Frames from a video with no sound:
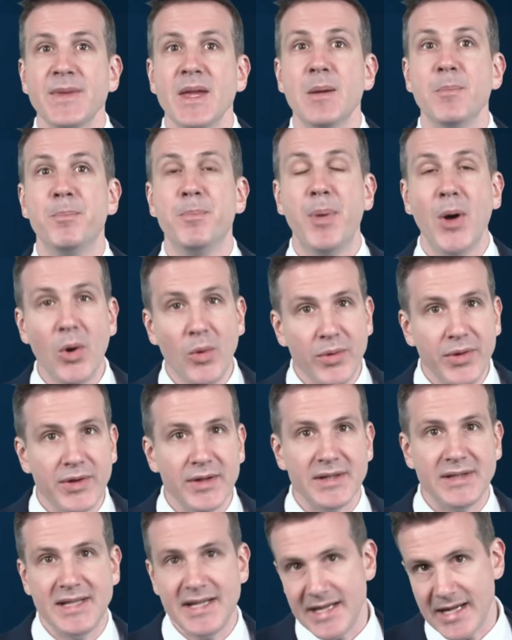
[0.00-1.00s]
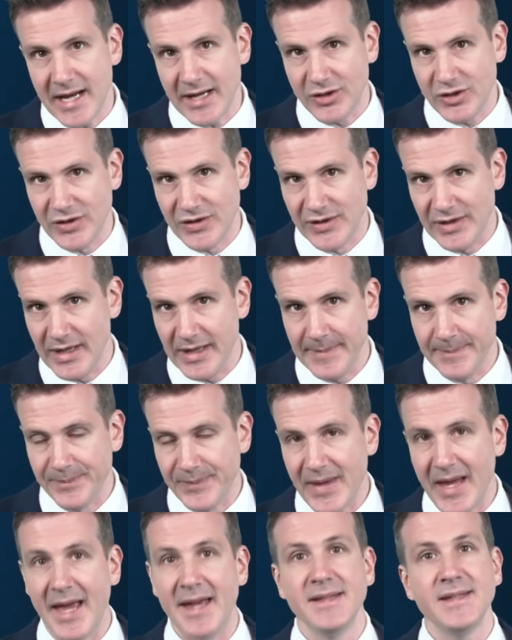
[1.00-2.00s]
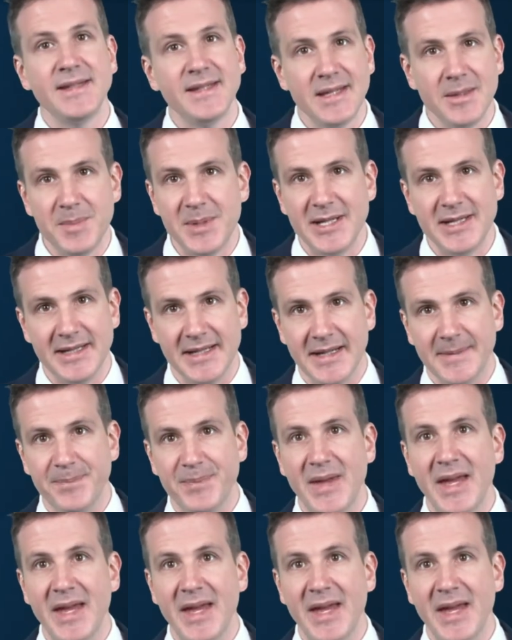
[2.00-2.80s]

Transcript: Both THC and CBD